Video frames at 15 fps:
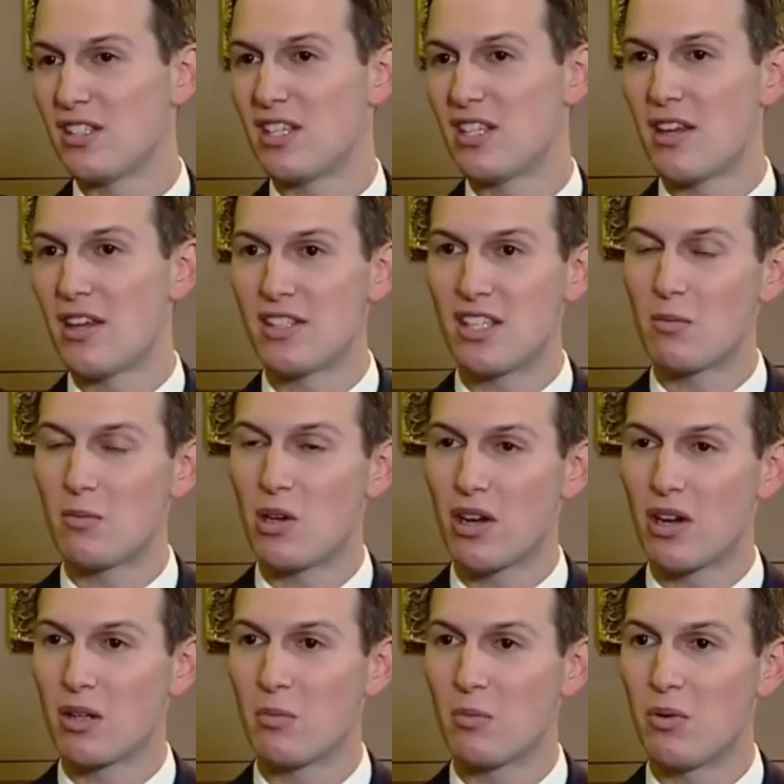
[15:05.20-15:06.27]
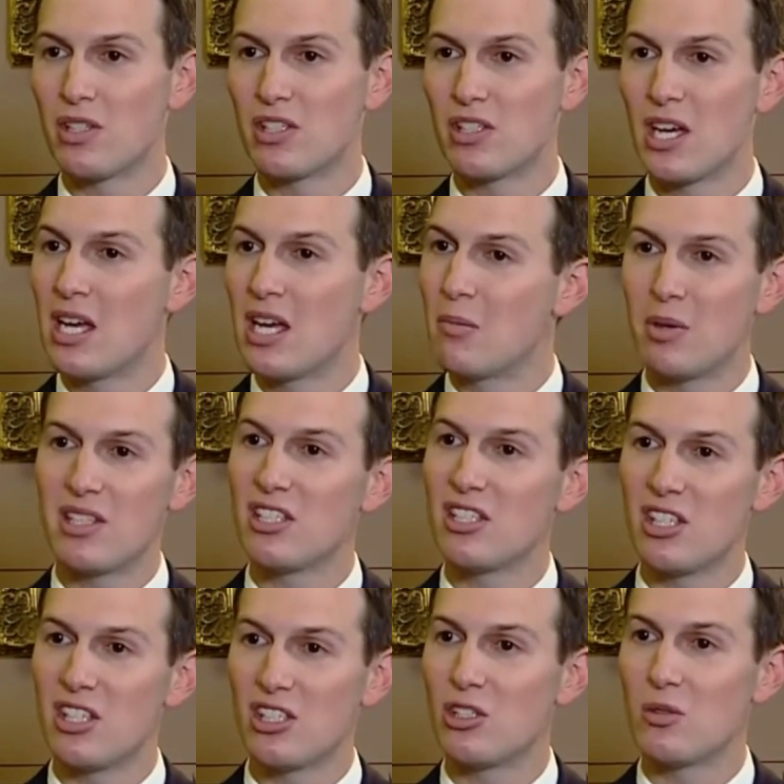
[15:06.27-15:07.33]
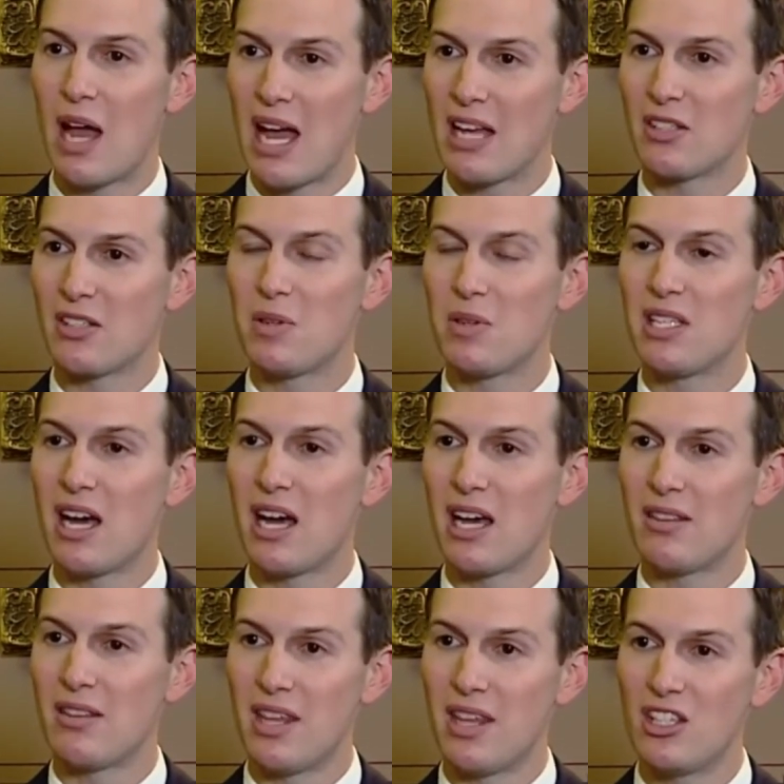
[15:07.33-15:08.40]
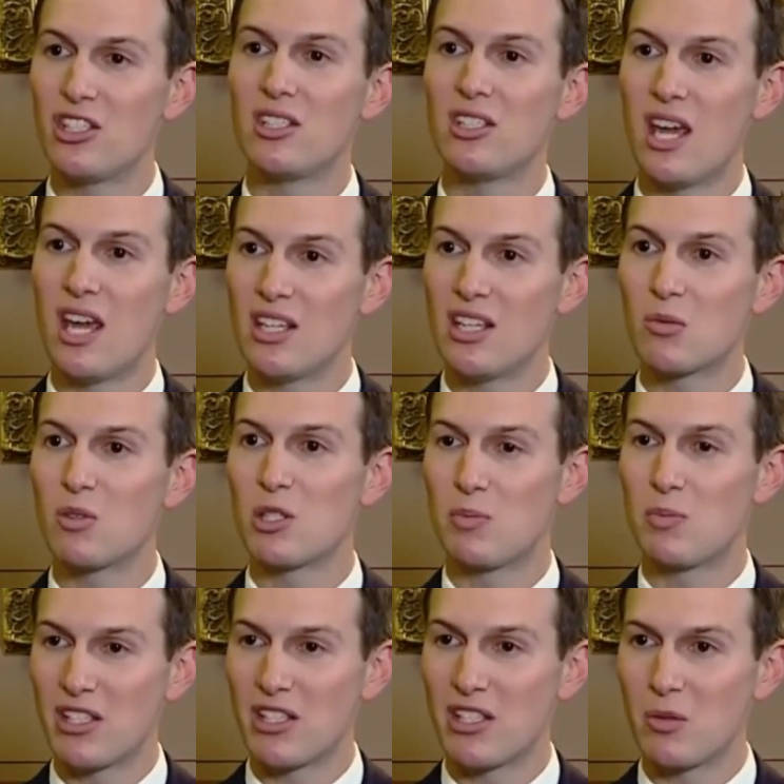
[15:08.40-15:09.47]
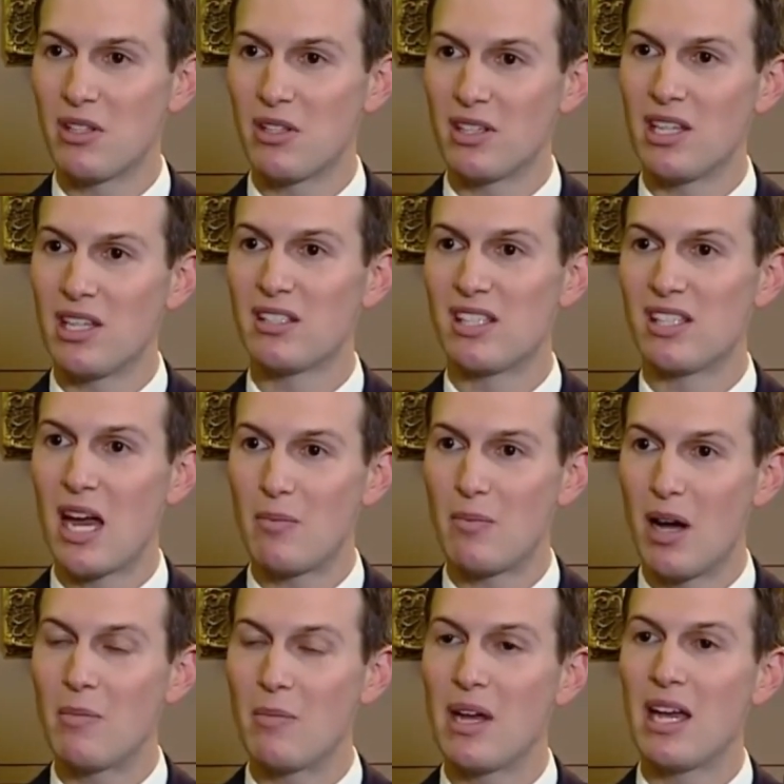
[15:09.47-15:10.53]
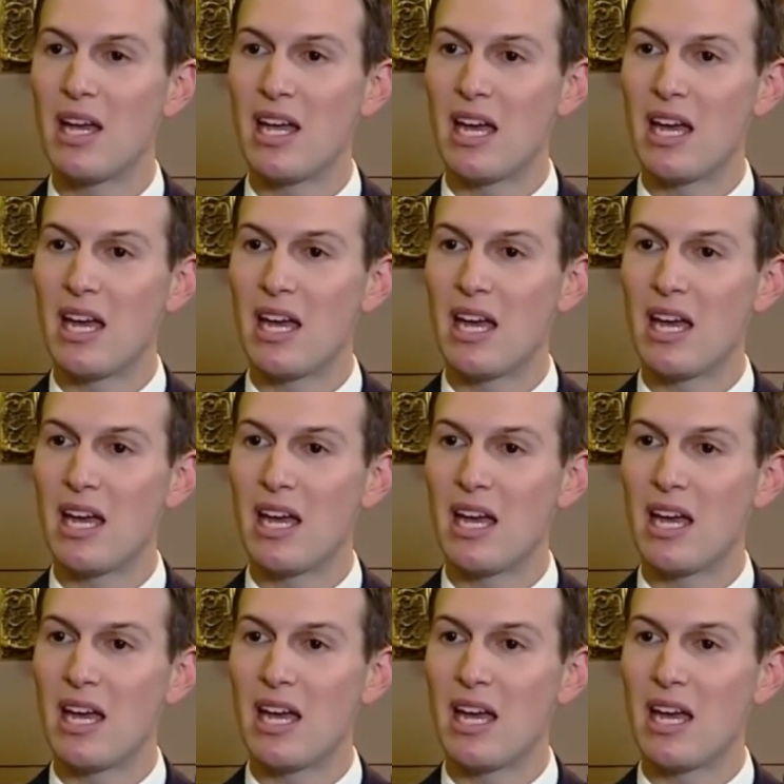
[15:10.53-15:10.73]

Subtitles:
They said the same talking points, but this issue hasn't been done. They should take some responsibility and step up.